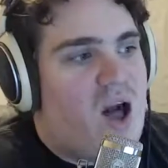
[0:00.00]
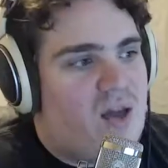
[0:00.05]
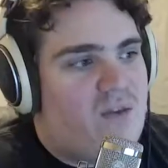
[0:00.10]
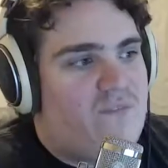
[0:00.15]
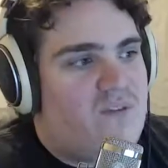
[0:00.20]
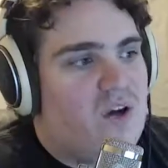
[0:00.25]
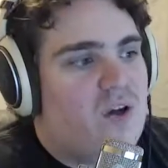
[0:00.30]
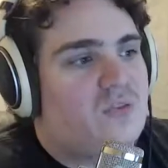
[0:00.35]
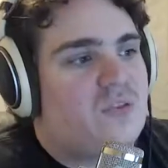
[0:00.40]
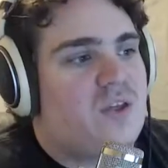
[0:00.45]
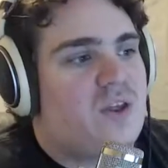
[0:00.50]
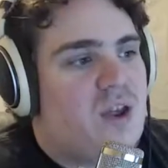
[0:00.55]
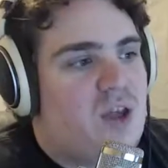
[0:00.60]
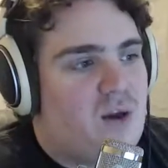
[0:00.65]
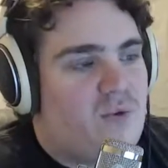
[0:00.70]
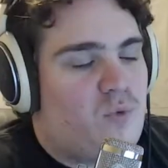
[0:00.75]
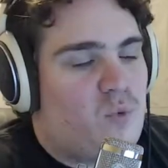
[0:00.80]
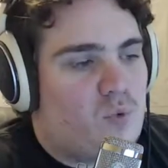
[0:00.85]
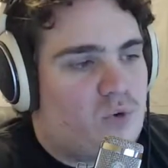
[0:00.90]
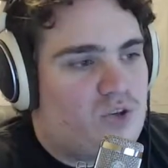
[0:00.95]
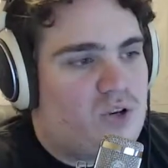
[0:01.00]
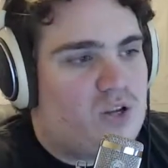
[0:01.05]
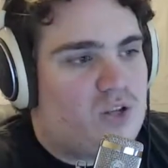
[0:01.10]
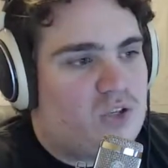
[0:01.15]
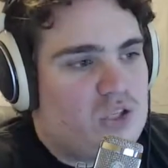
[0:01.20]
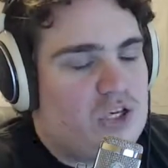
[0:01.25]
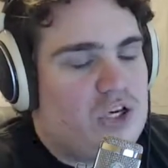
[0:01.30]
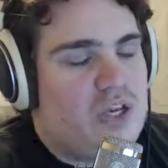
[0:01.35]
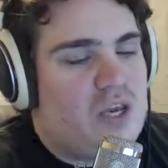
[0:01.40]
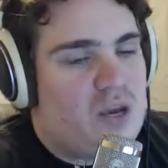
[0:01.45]
I felt that
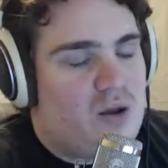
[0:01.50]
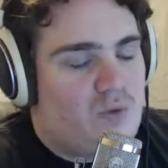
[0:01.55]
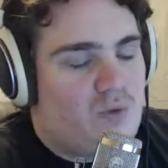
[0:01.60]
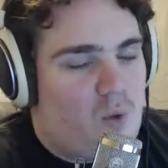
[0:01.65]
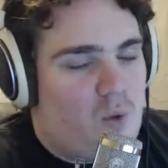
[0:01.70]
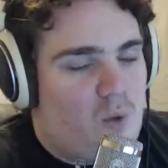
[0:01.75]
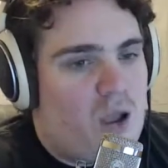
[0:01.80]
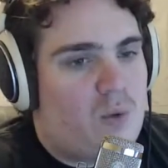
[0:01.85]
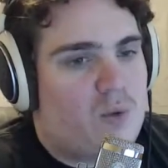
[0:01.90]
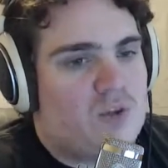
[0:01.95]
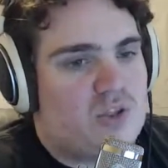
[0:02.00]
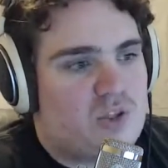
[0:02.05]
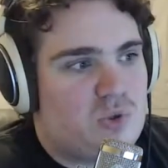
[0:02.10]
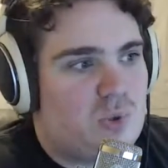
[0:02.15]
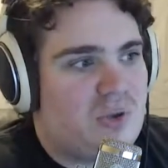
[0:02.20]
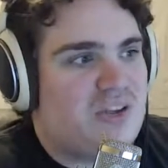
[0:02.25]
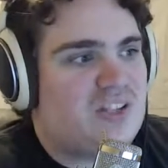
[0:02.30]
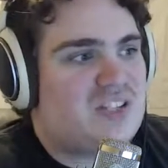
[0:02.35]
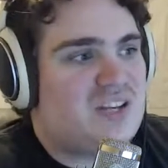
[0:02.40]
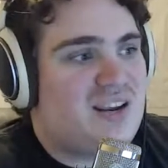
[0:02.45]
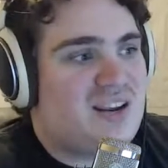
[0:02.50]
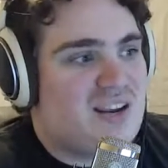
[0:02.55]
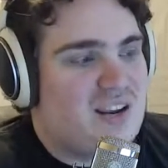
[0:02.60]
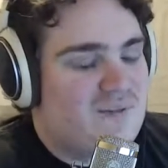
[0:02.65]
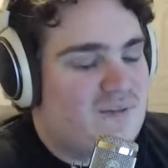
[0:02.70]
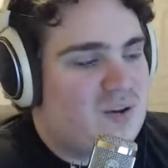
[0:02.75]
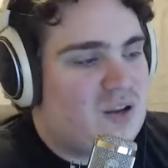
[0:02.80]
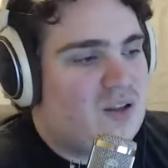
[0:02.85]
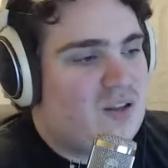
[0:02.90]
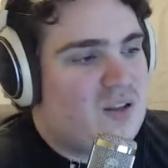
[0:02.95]
LGD FY was doing
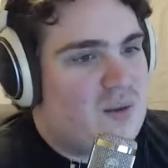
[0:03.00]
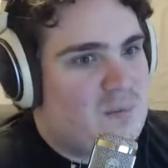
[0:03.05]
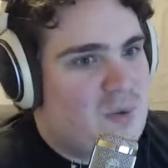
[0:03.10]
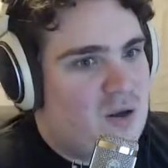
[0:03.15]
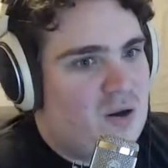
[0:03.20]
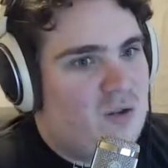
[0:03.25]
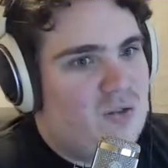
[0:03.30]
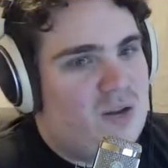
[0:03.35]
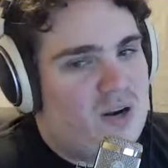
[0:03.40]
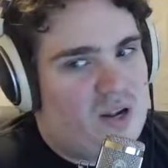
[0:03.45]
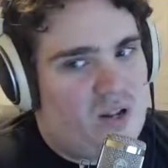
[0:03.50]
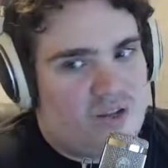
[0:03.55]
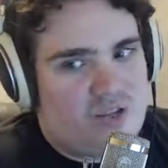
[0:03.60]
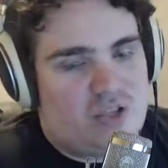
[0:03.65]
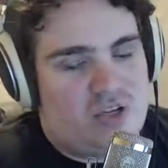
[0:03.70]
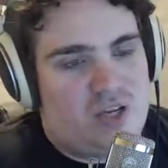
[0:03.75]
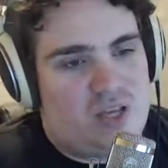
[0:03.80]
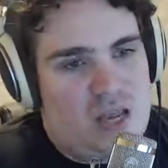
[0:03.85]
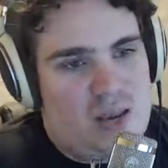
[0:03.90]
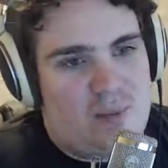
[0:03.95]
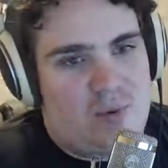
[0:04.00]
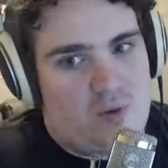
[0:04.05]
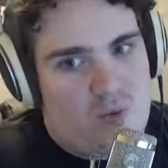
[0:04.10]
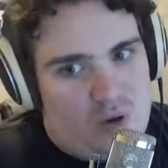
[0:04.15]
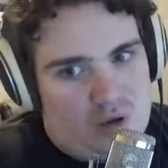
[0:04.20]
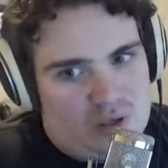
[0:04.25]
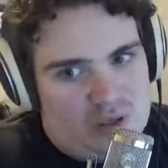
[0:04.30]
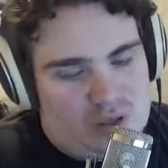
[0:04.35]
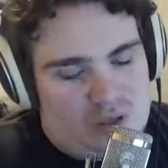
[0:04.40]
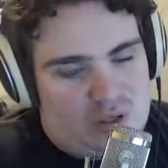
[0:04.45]
significantly better than LGD Gaming
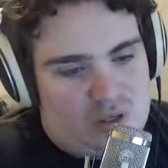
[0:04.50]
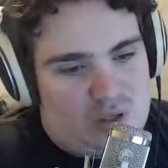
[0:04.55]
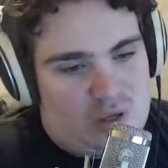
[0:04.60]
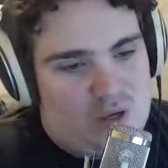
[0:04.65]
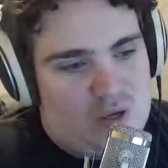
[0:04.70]
was.